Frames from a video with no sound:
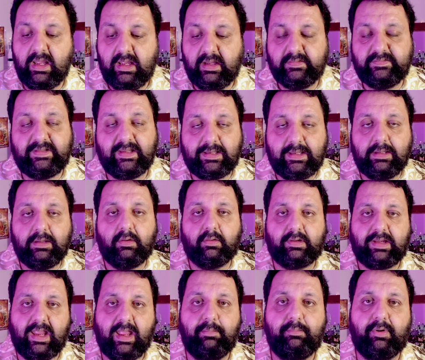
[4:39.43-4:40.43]
taking your
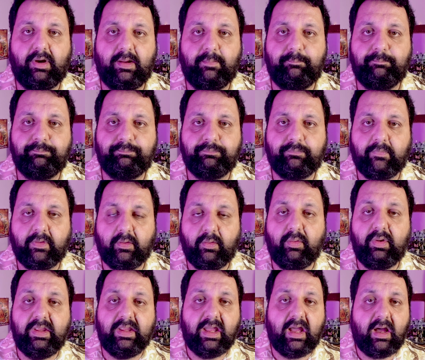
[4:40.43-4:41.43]
camera,
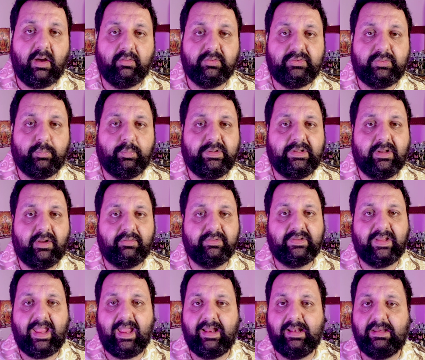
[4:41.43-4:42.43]
going out
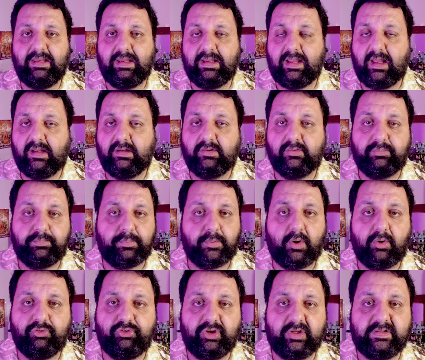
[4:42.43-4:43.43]
without any kind of
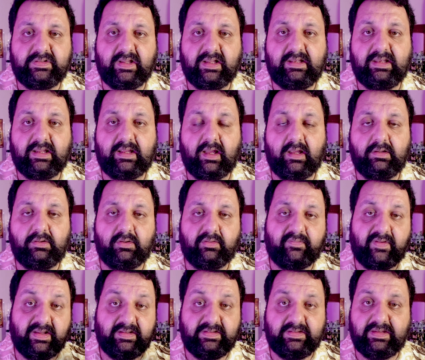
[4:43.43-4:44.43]
project, any kind
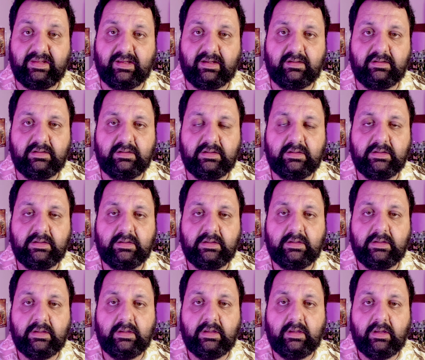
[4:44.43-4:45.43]
of idea.
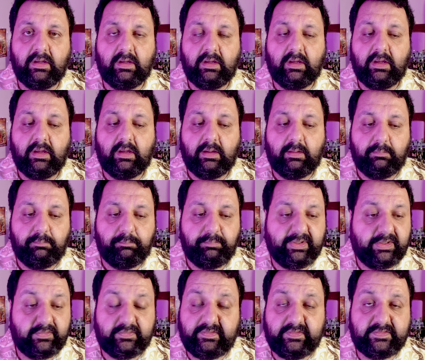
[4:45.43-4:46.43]

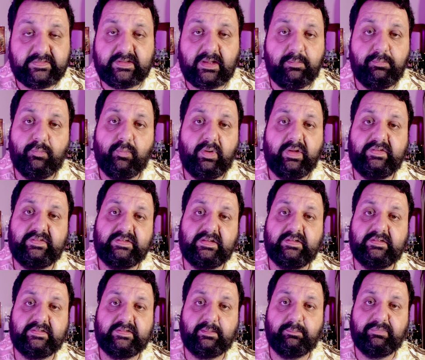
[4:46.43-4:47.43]
Because it's time
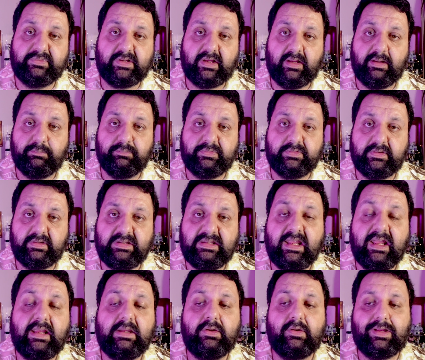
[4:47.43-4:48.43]
wasted sometimes.
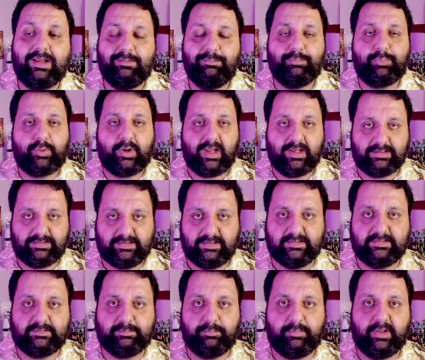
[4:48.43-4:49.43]
Yeah, you can
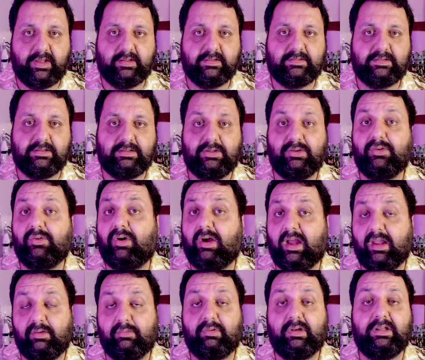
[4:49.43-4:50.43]
practice, but
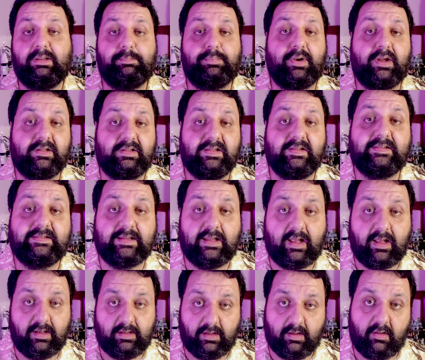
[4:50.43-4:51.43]
I already practiced
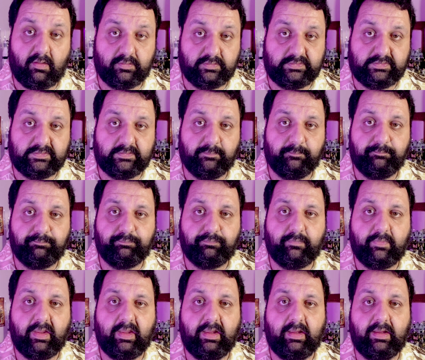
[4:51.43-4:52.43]
a lot.
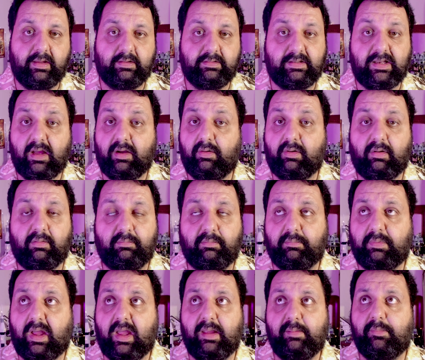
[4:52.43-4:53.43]
Now
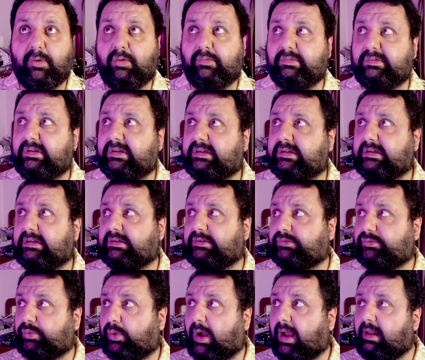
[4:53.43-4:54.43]
I'm on the
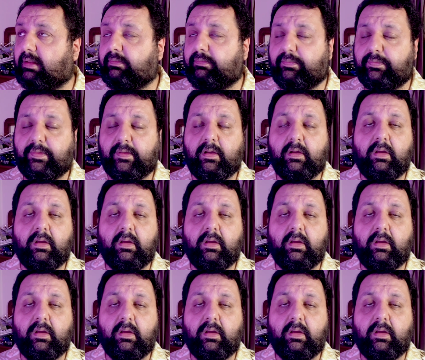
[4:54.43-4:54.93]
12th